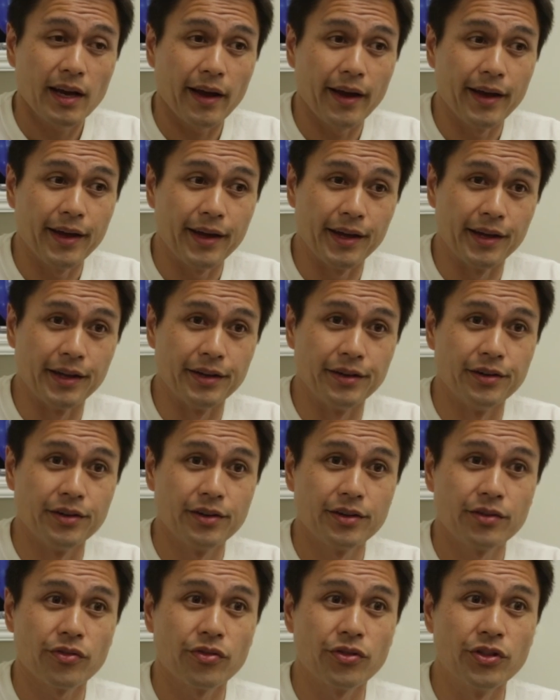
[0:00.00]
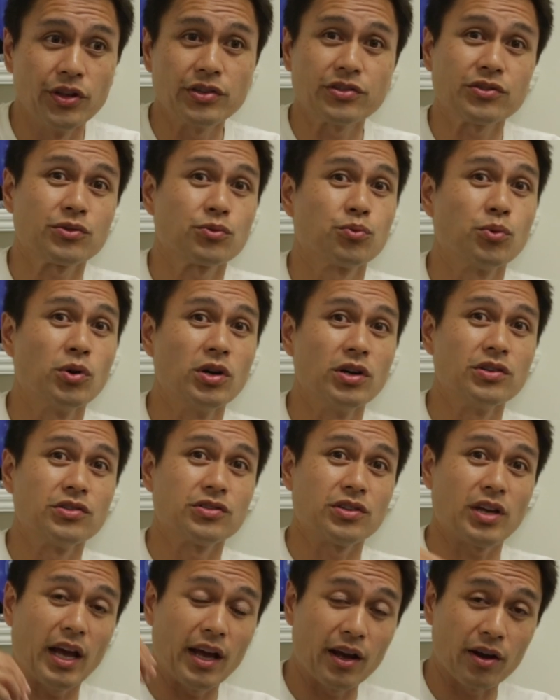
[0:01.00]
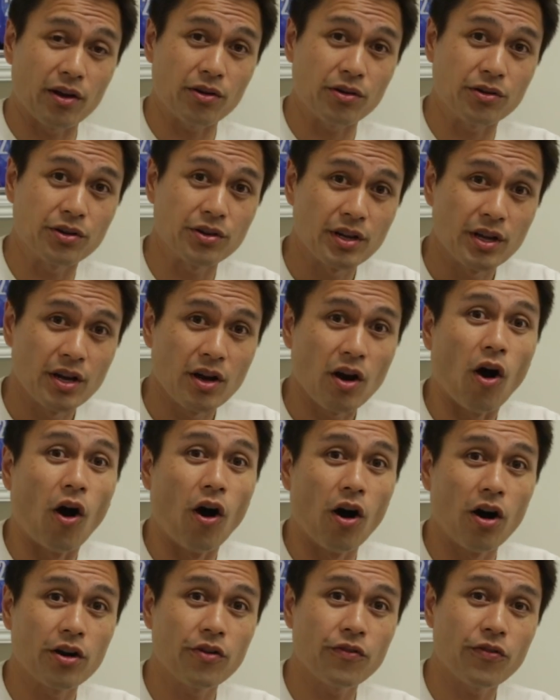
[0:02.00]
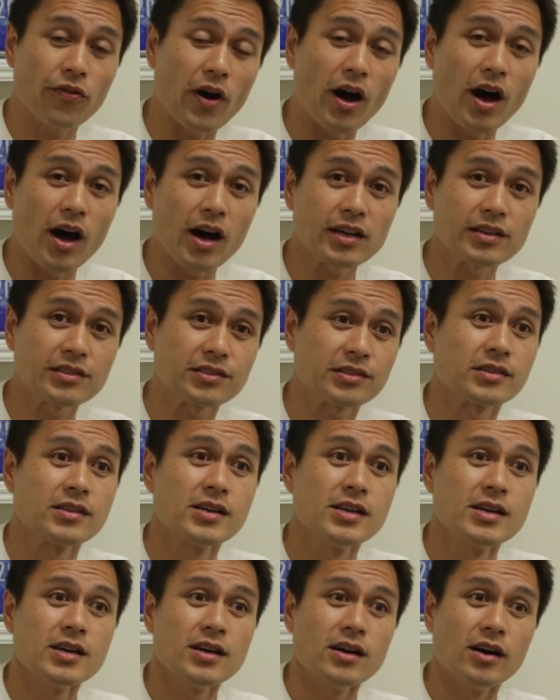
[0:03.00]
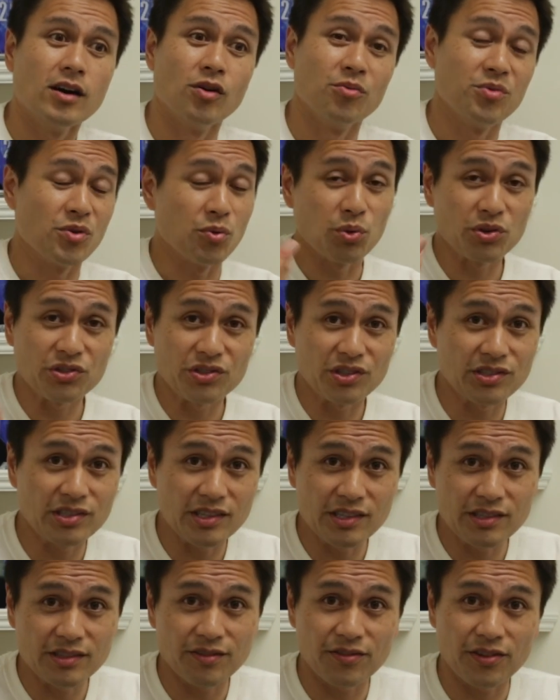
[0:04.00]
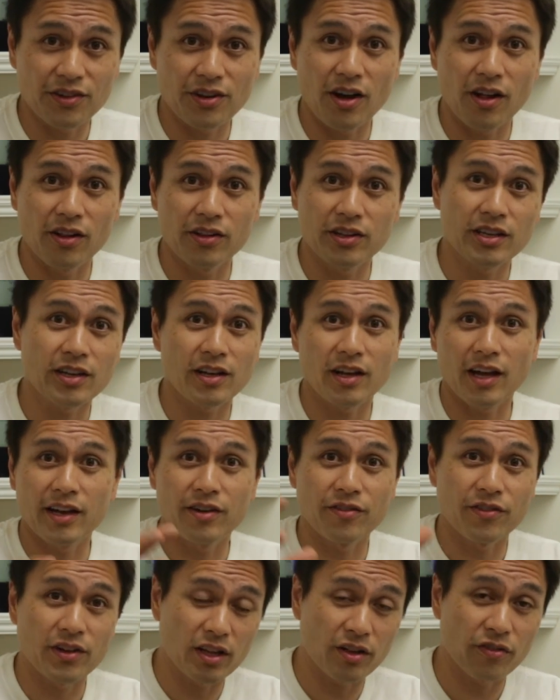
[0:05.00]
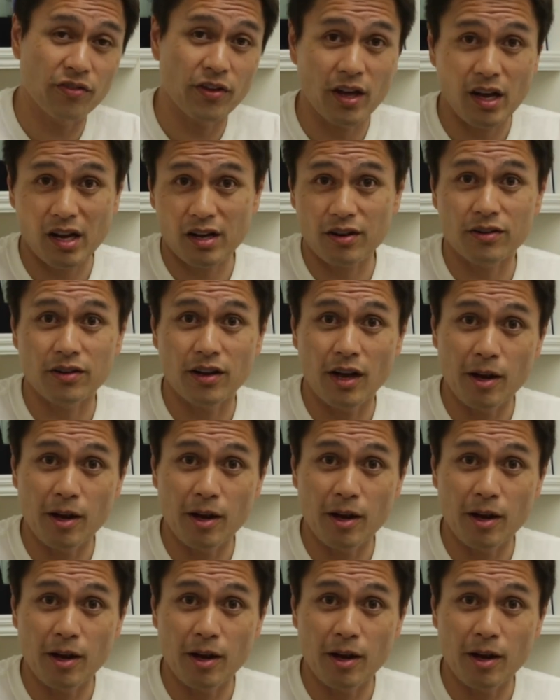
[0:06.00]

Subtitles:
And this was aired on Fox. It was the season finale kind of cliffhanger